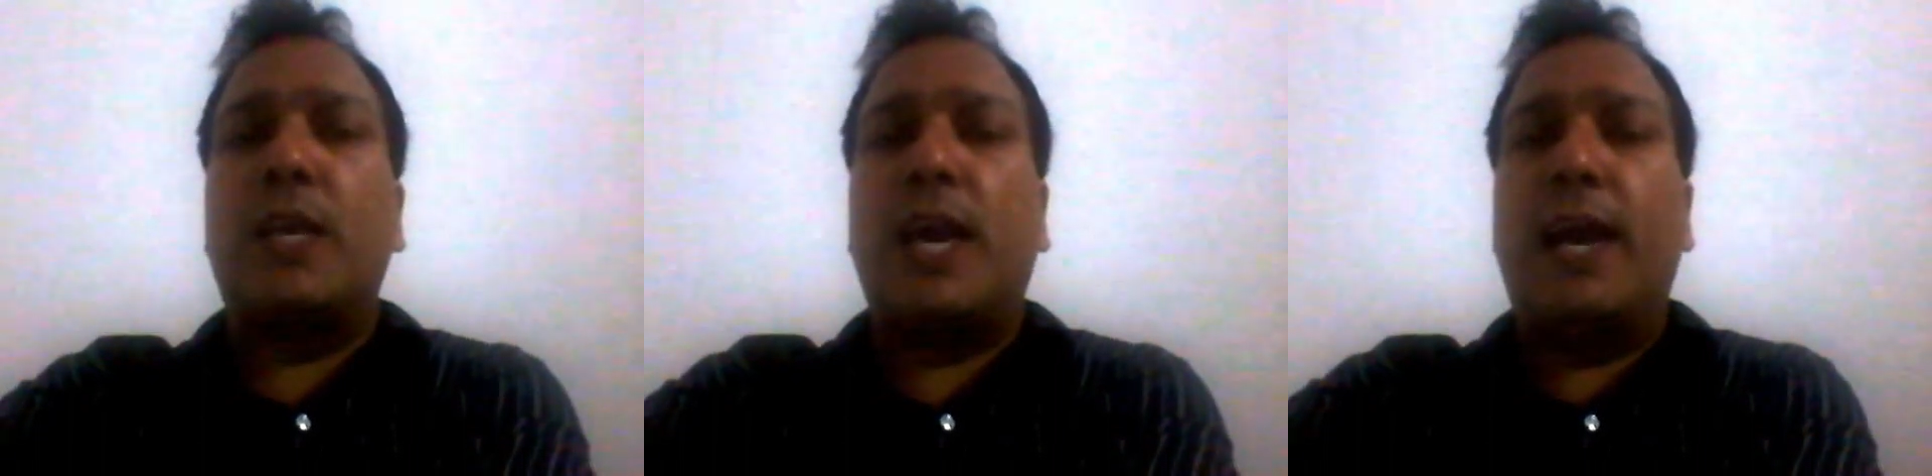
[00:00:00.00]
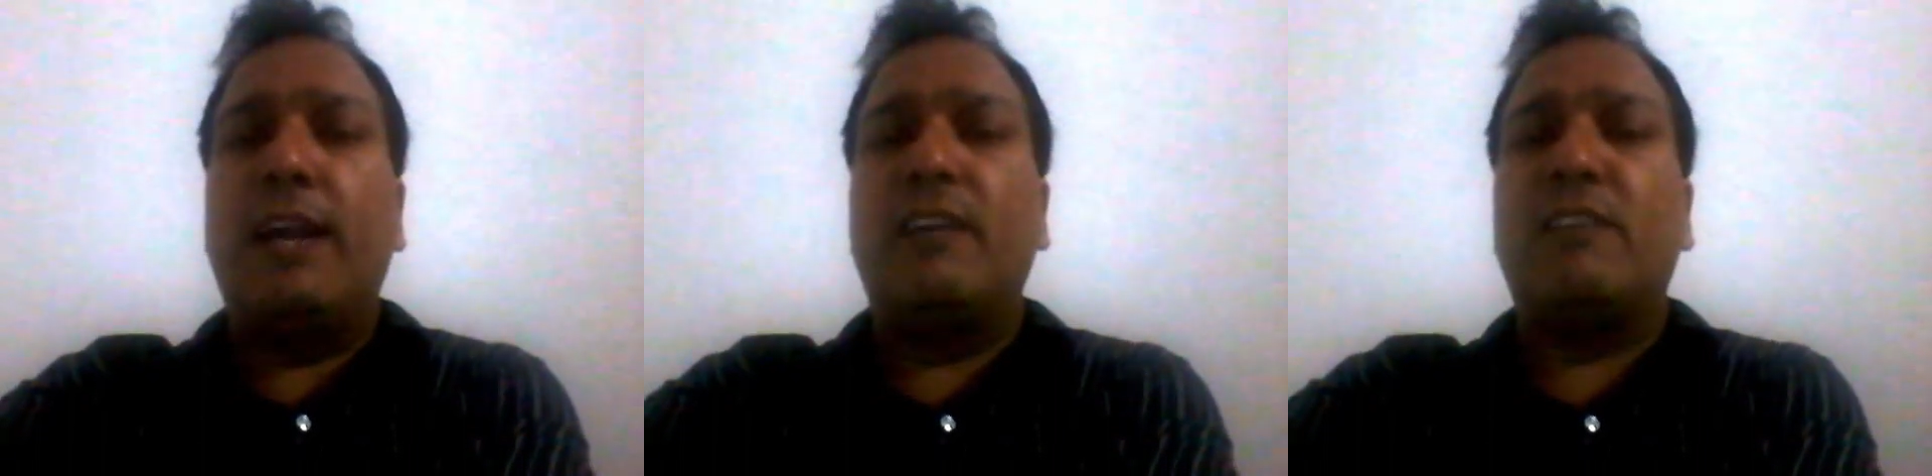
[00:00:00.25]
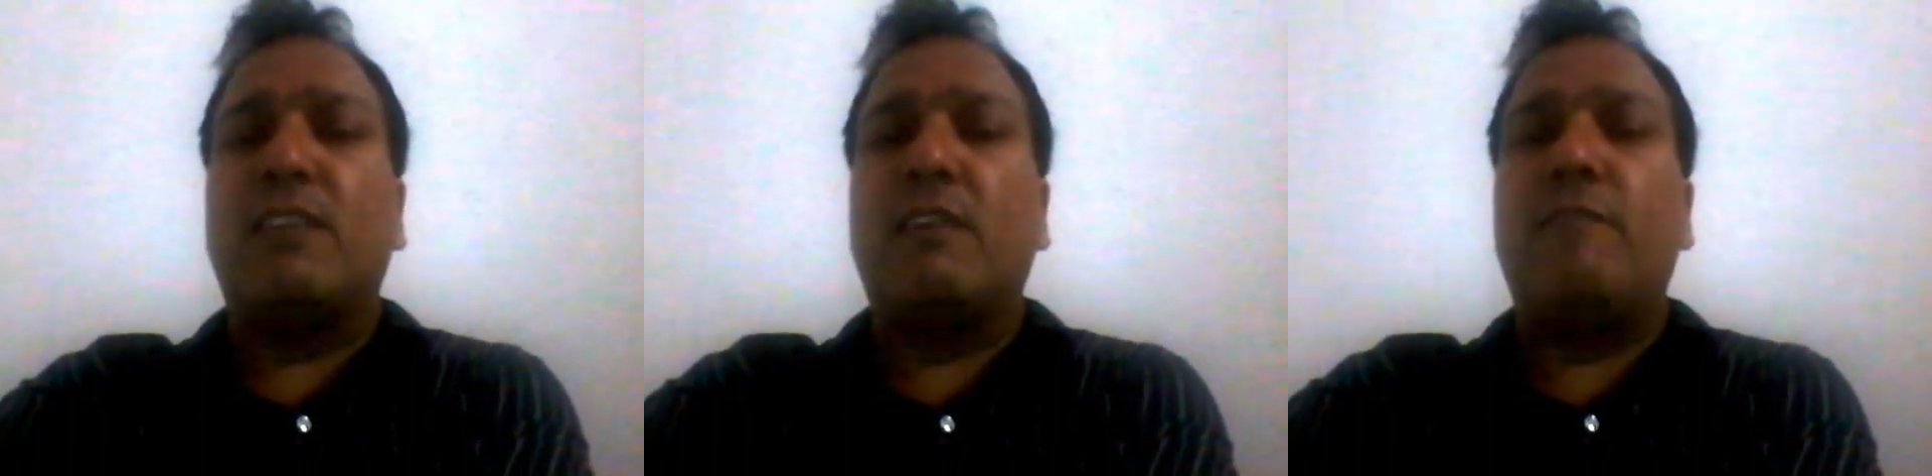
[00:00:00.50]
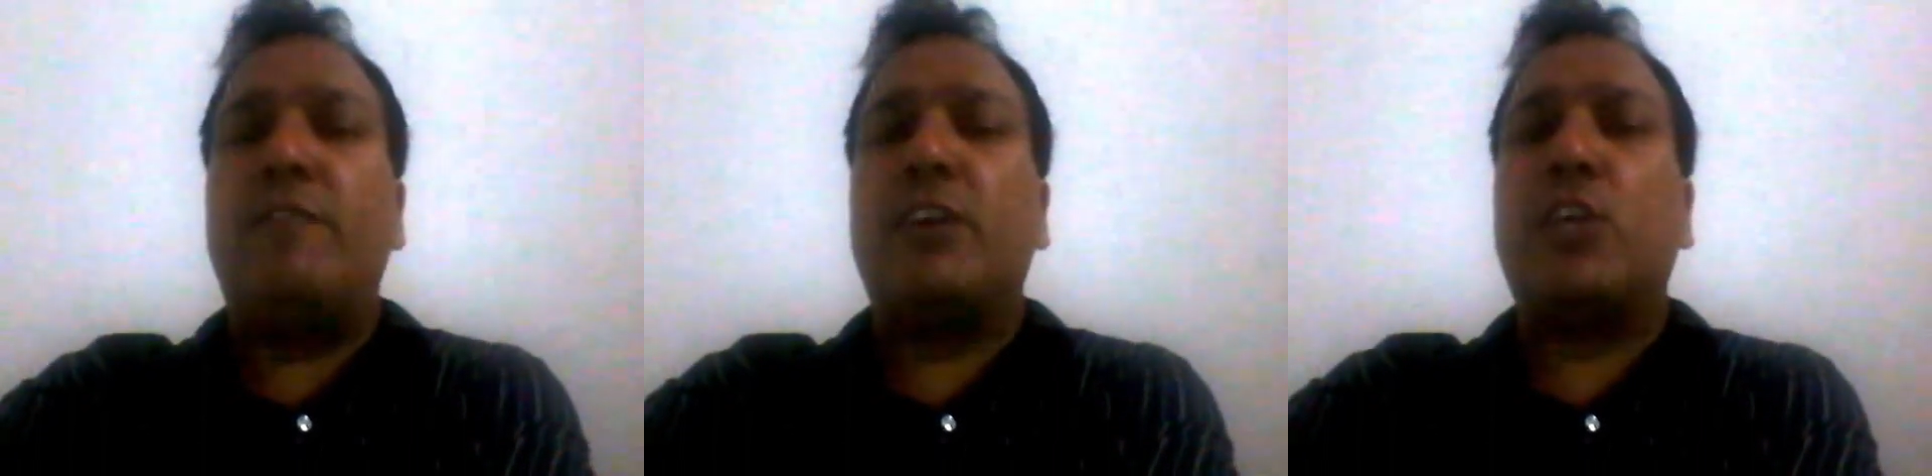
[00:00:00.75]
guides the
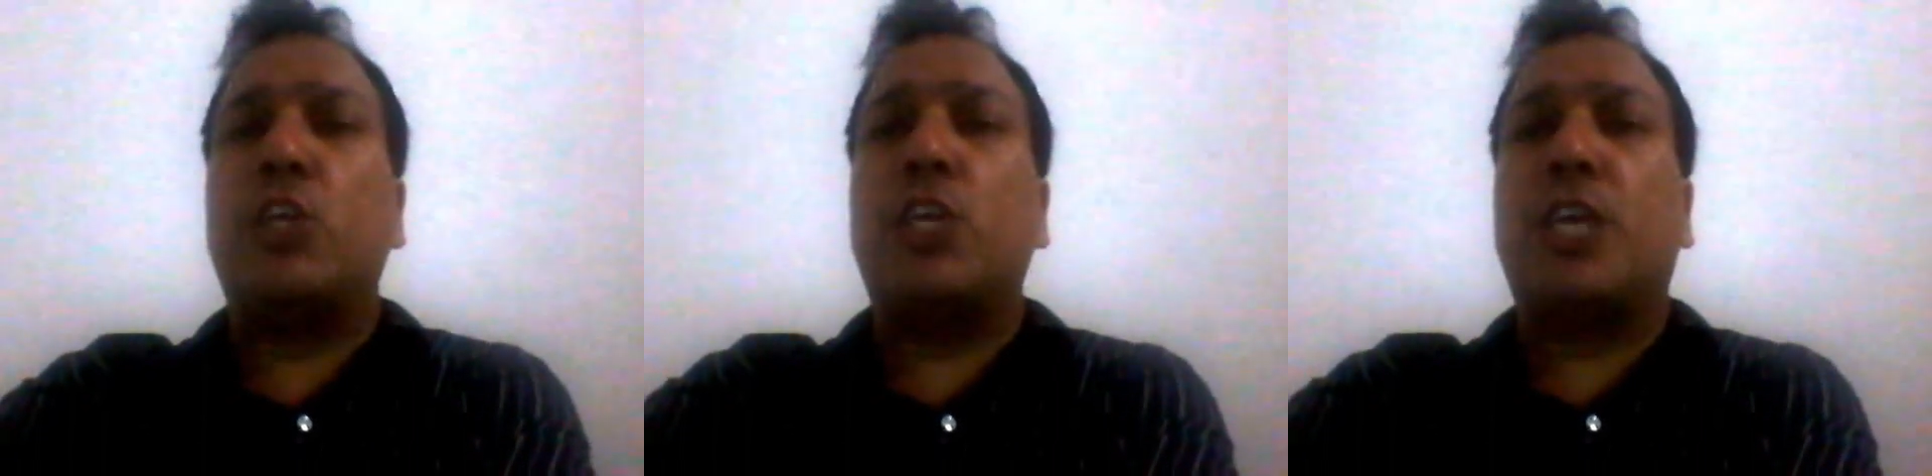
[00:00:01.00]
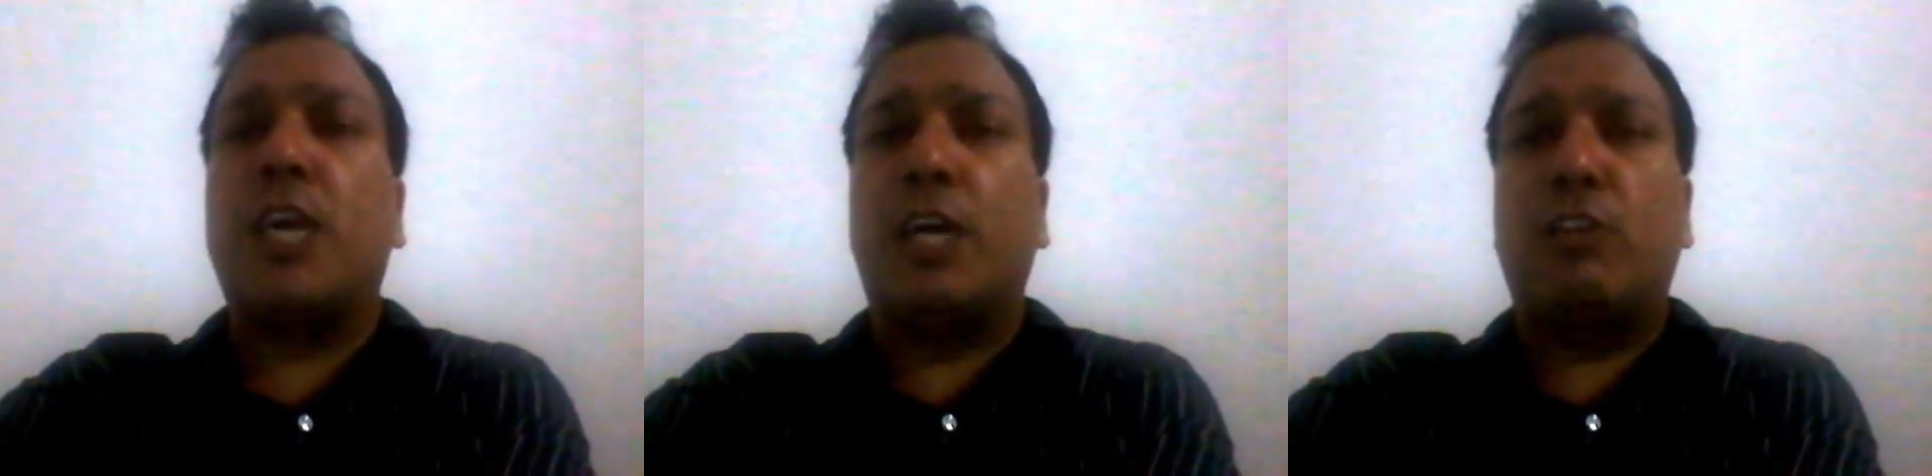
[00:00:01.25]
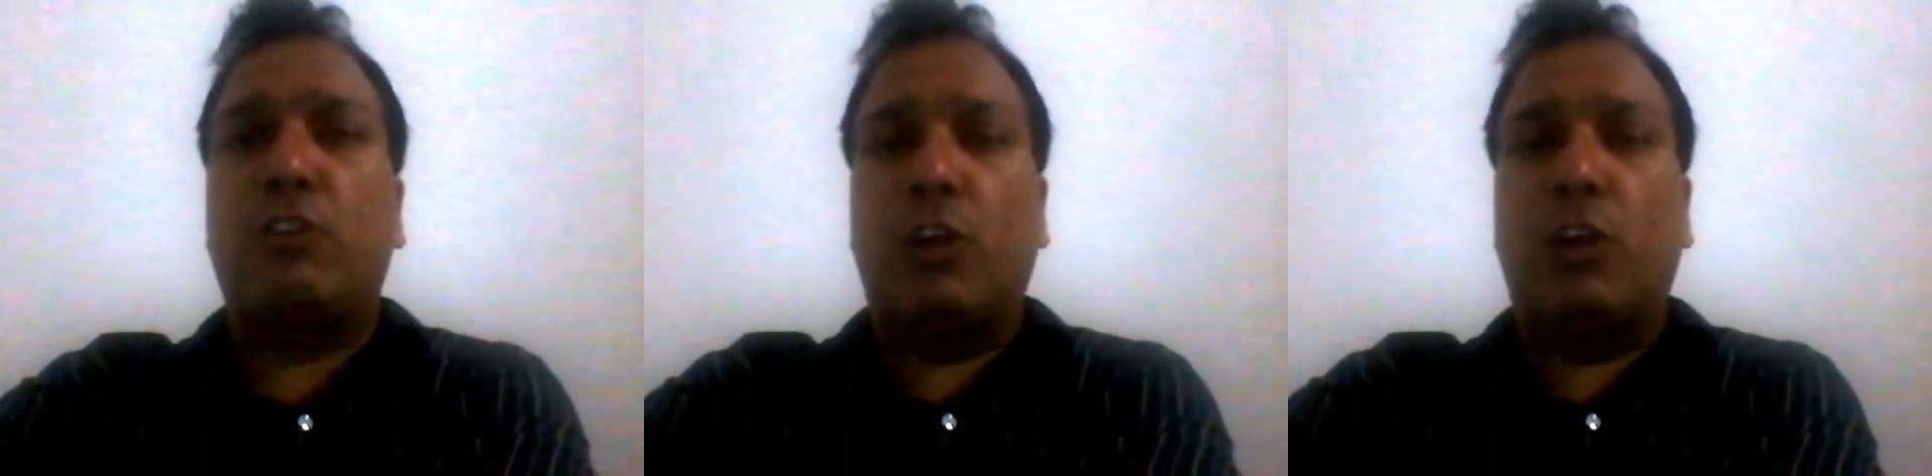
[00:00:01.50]
Vaisesika